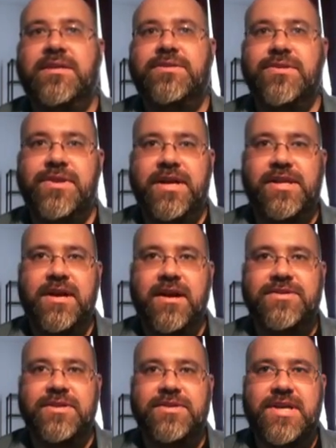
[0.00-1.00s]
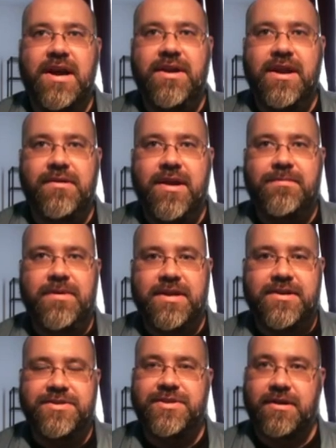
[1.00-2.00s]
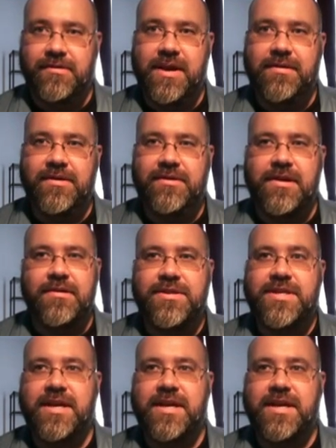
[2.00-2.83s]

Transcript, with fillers: Sunni clerics in Saudi Arabia disagree with you,